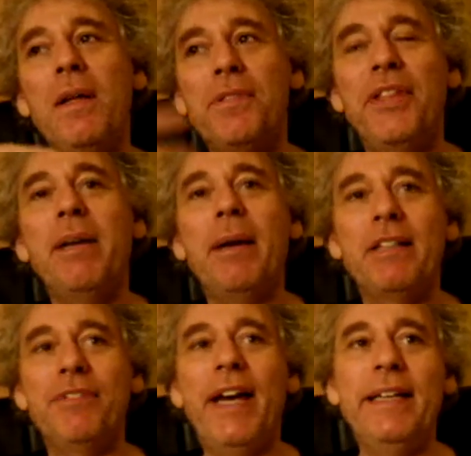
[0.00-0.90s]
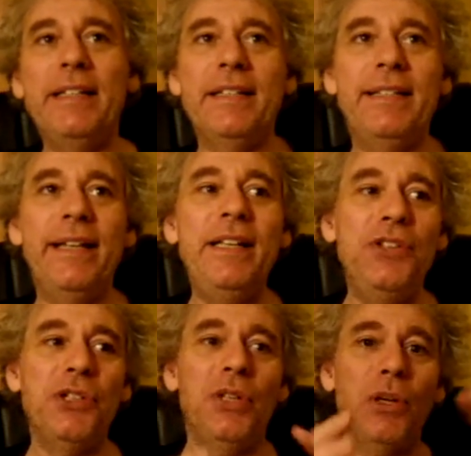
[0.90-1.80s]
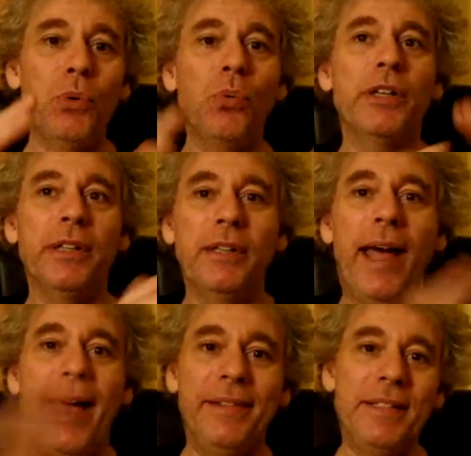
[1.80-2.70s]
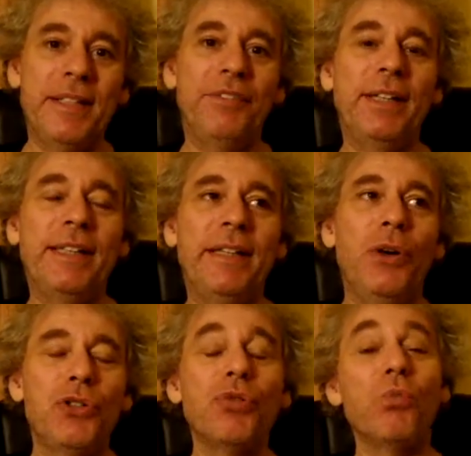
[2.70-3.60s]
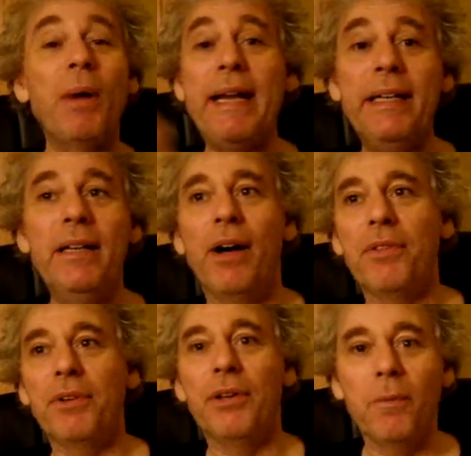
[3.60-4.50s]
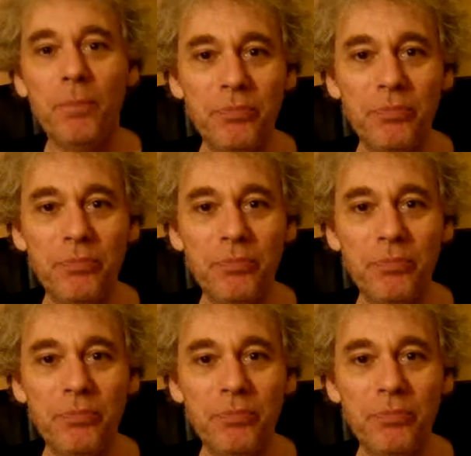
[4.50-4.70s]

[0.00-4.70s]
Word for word: the thing about the Vikings is they didn't just like work the land and stuff like that. They also raided other,